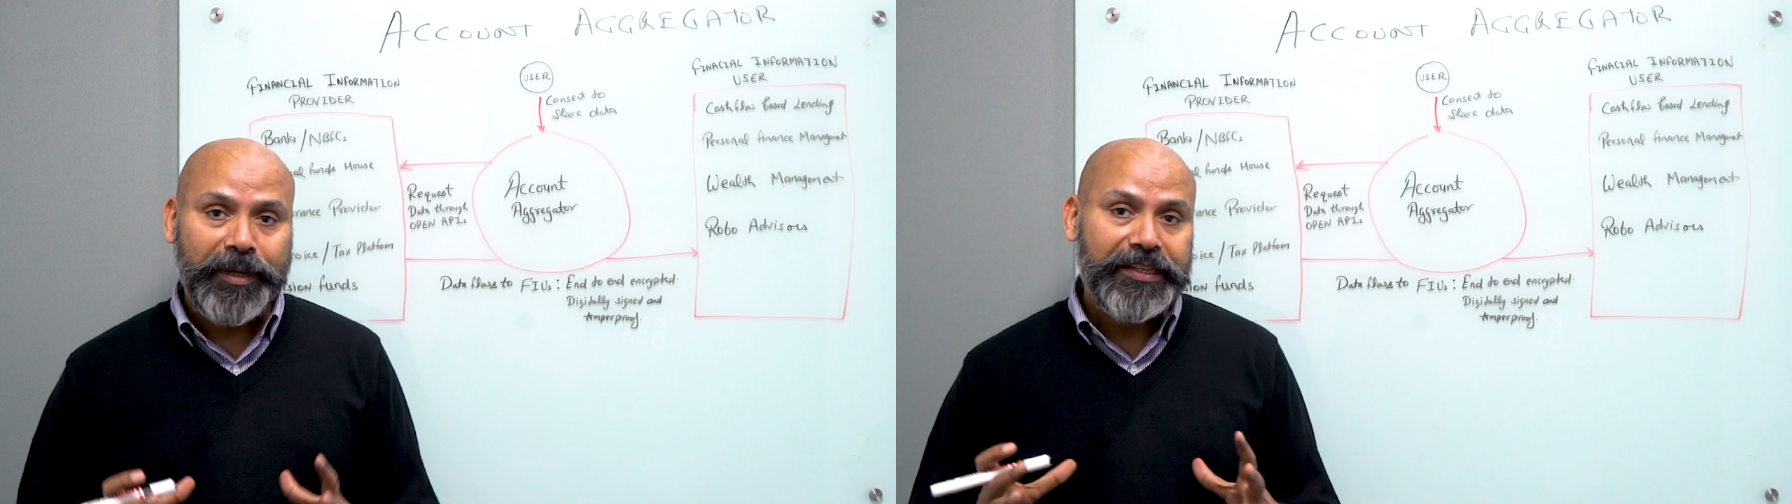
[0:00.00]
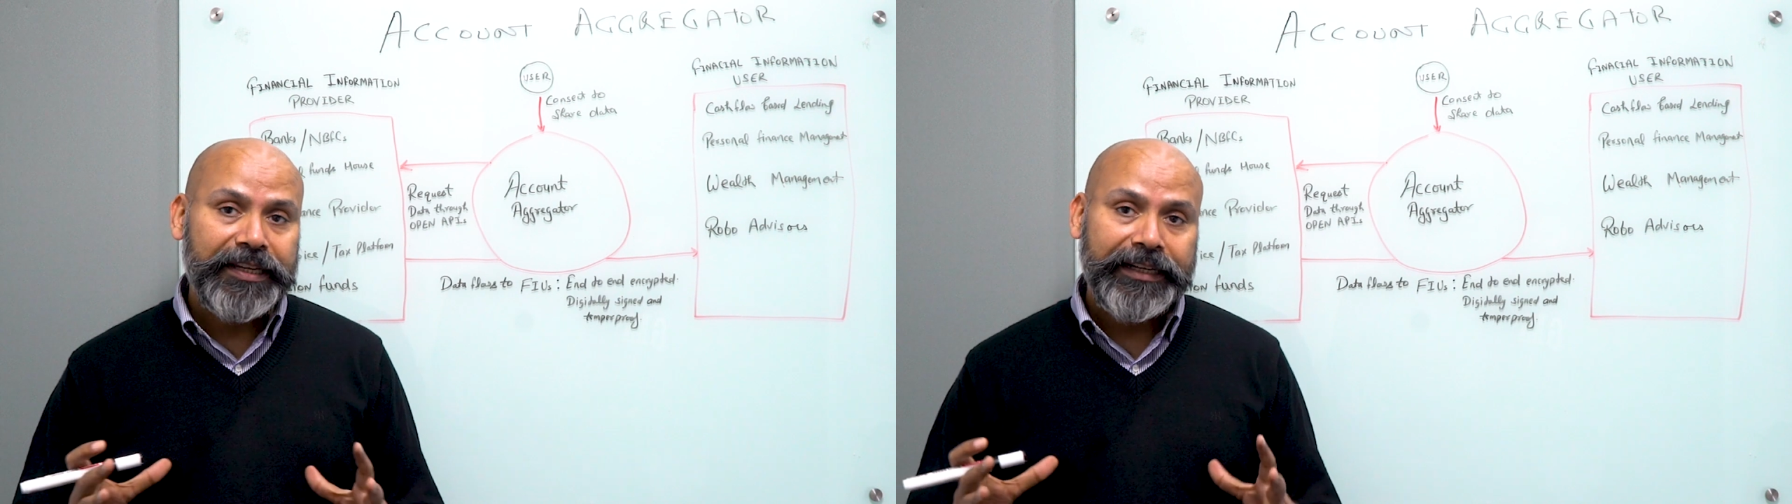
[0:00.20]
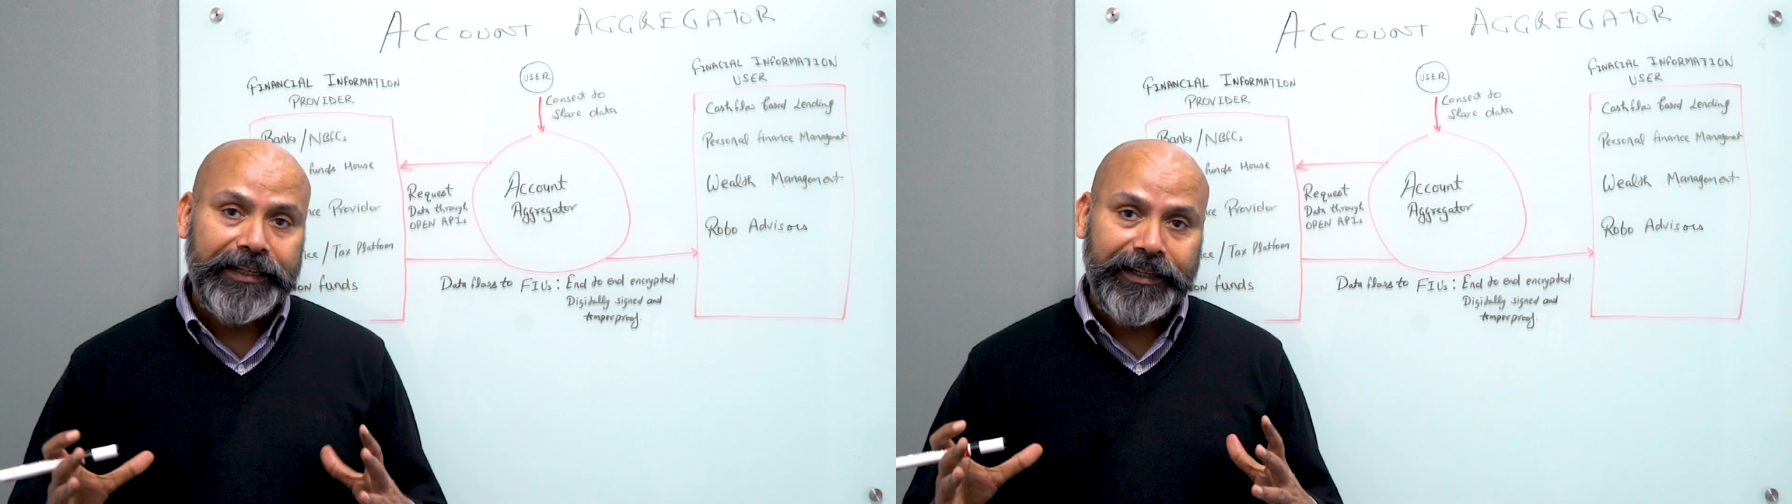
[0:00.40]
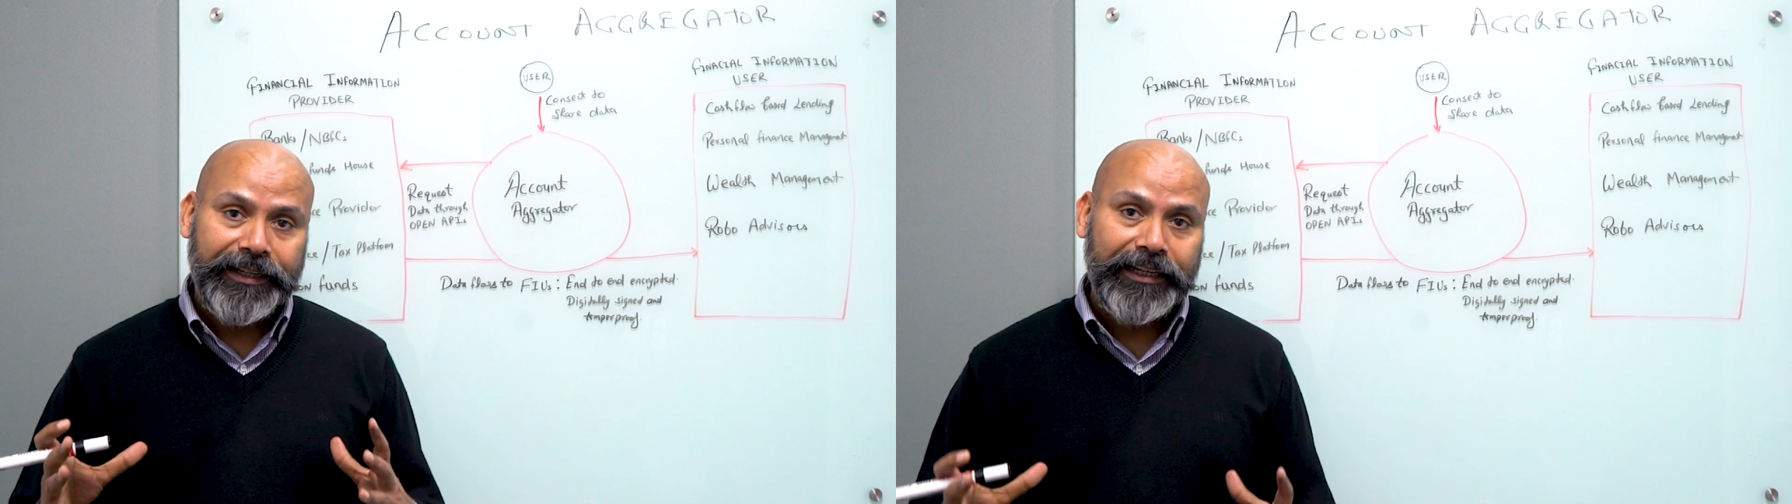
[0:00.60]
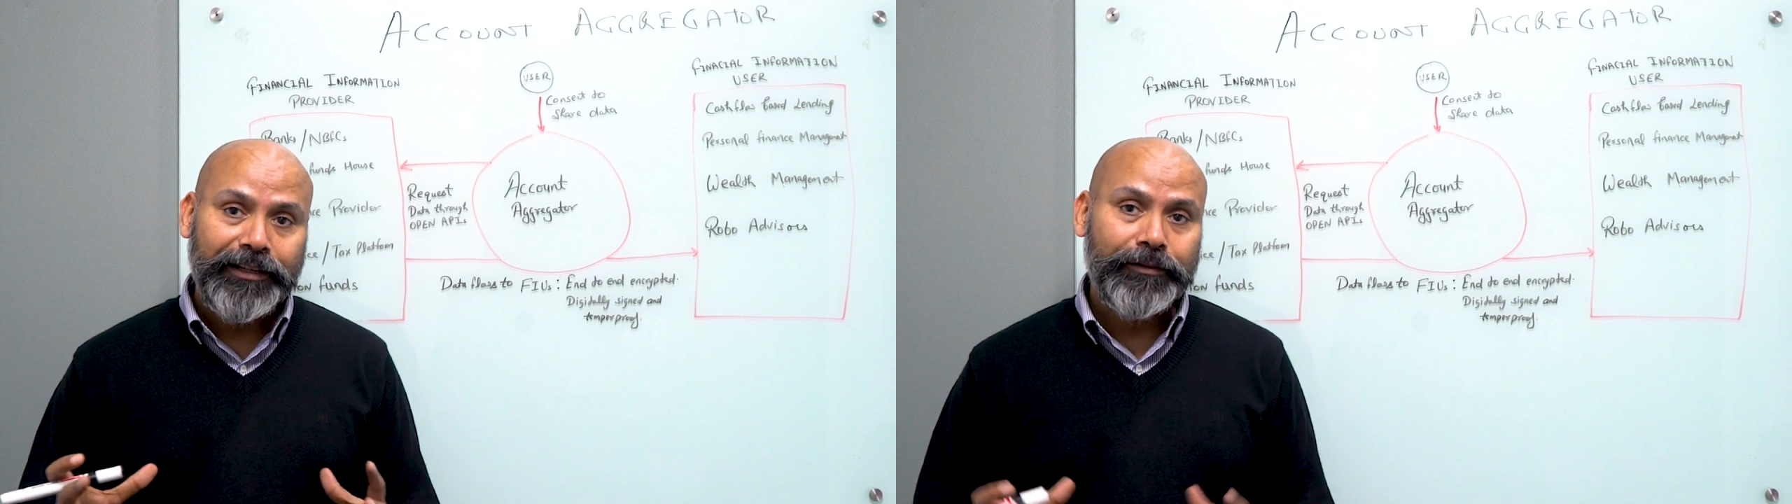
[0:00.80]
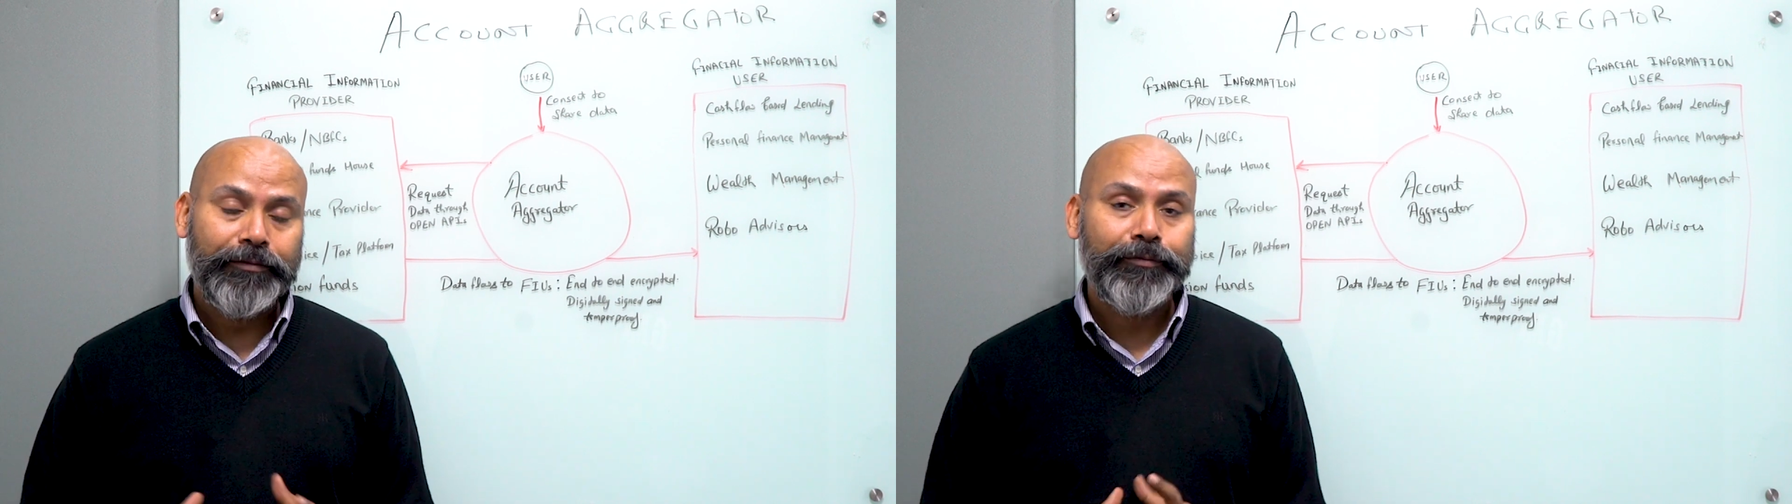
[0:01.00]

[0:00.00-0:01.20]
basically deal